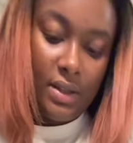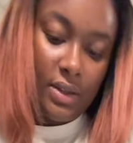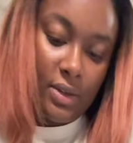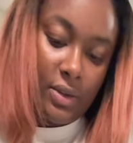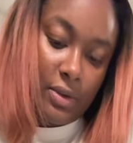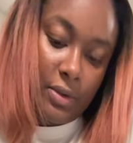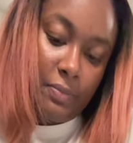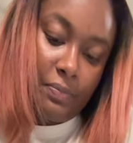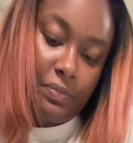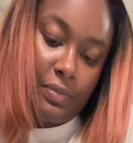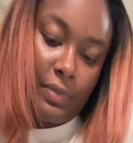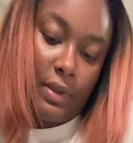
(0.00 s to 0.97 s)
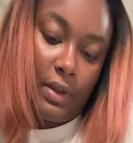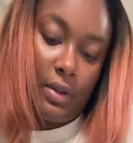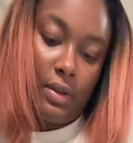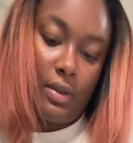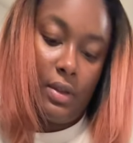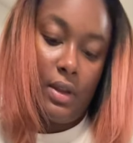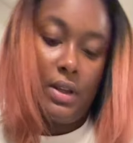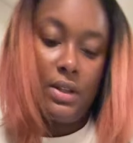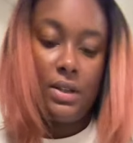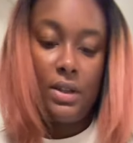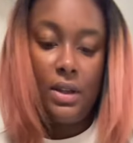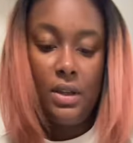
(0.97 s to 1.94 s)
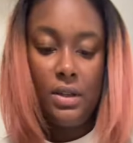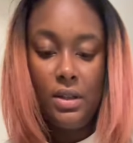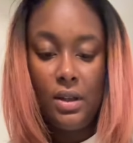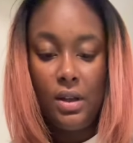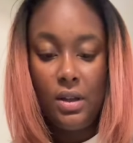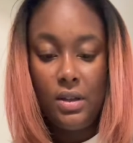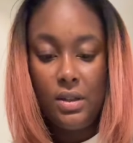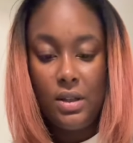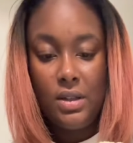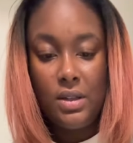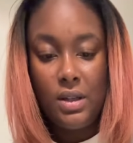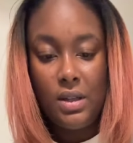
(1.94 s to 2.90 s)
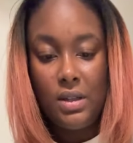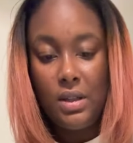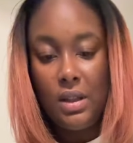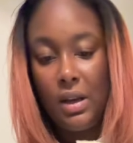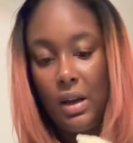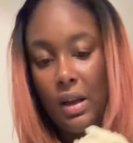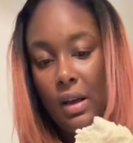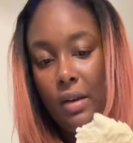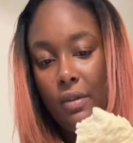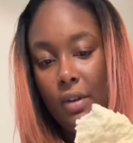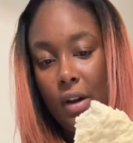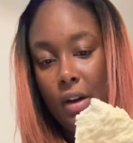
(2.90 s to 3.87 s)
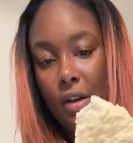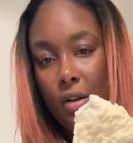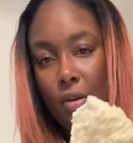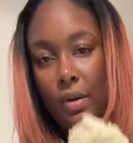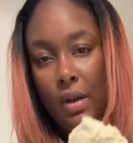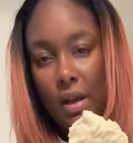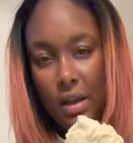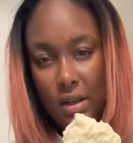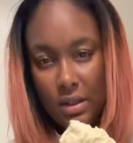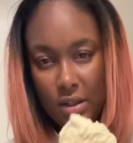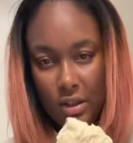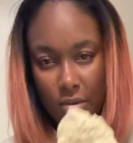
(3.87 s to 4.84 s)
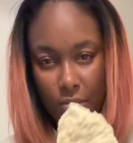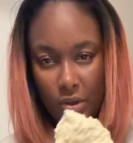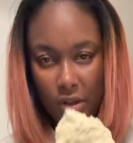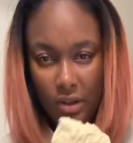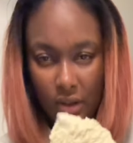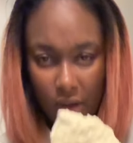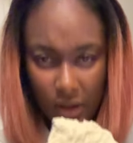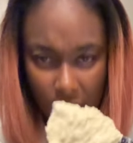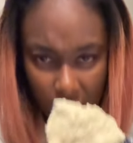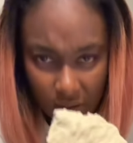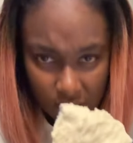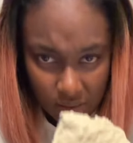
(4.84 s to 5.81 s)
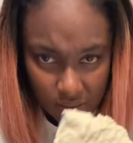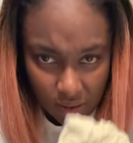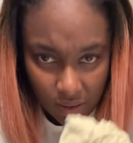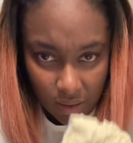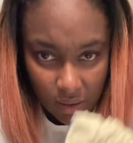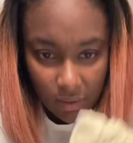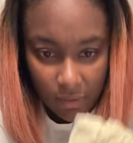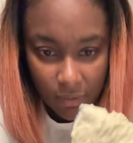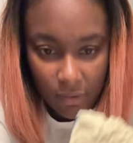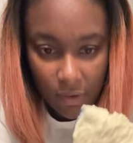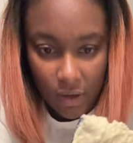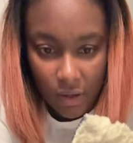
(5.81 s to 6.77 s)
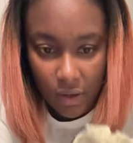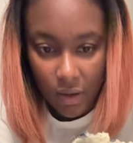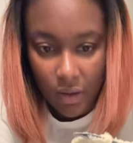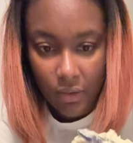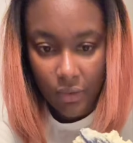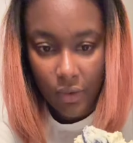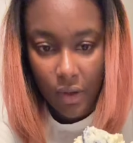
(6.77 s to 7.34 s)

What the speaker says: so this is the consistency that I have right now. Still pretty thick, that it's not like falling off,